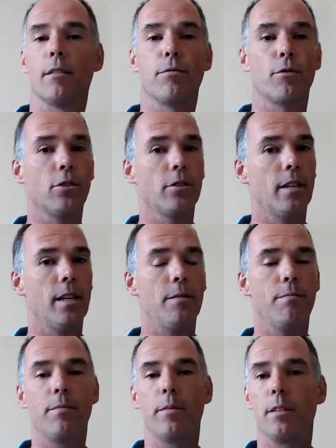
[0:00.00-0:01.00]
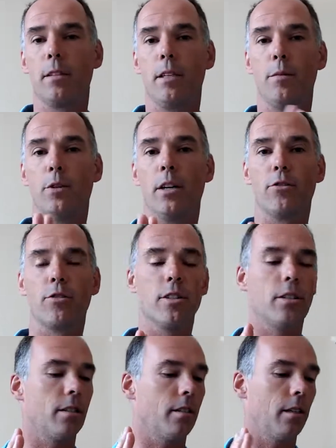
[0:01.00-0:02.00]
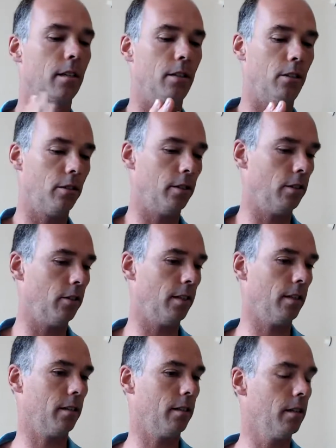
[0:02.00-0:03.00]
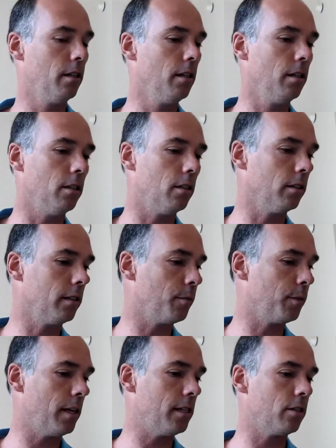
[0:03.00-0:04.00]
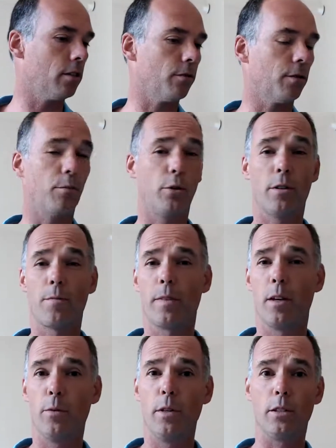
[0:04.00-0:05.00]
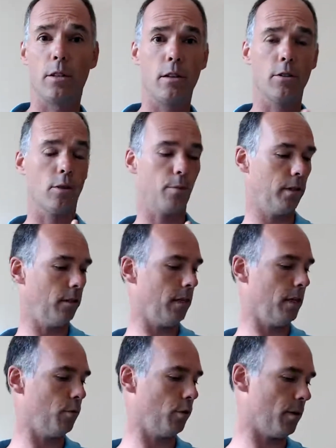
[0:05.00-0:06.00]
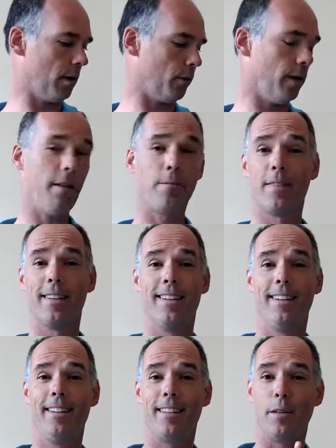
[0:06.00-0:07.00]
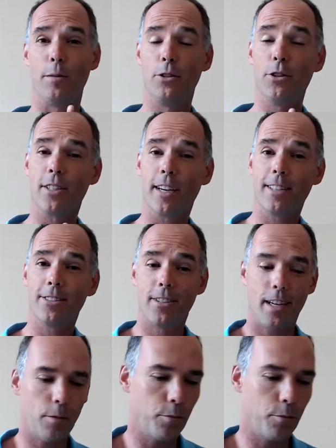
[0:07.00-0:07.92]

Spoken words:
first name, email address, and you get all the updates. There will also be an ebook, by the way. Give me 2 seconds to get the